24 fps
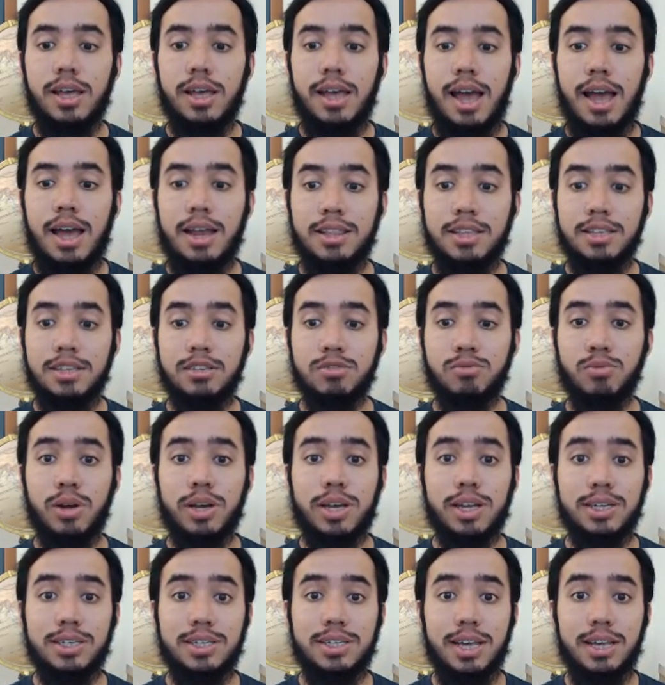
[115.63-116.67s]
and this is what
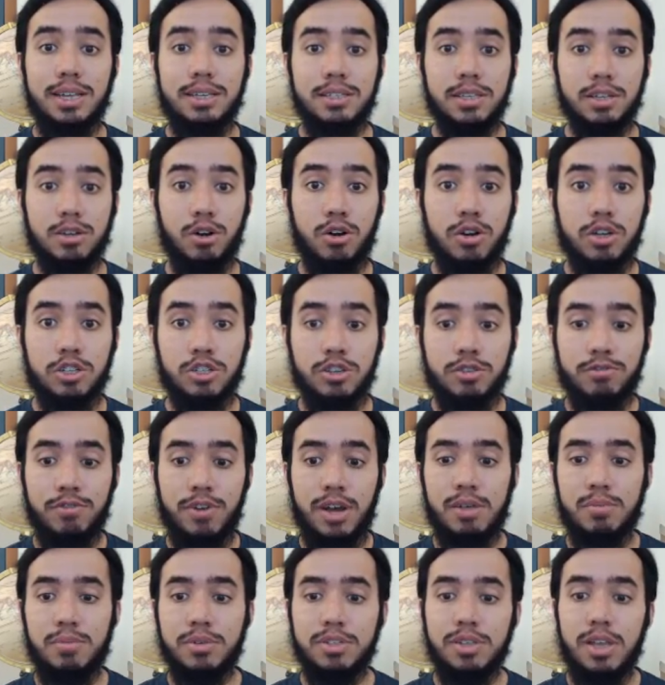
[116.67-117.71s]
contains the collagen
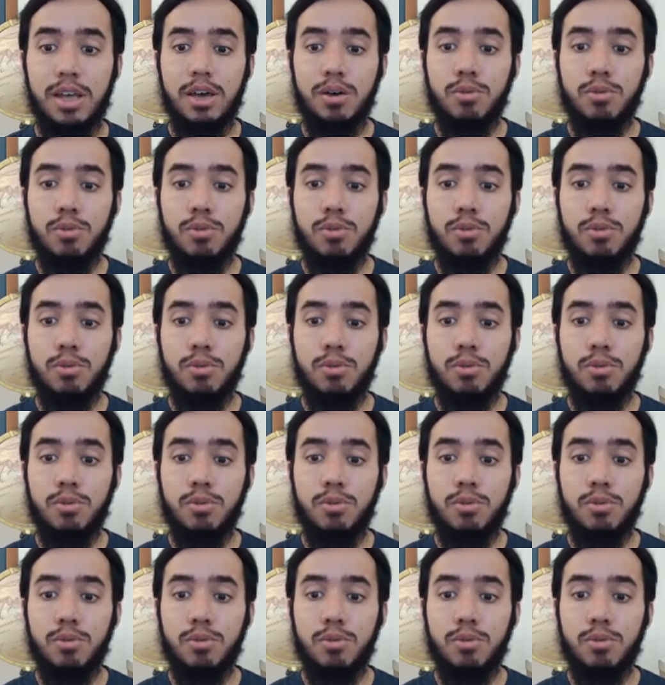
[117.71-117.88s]
fibers,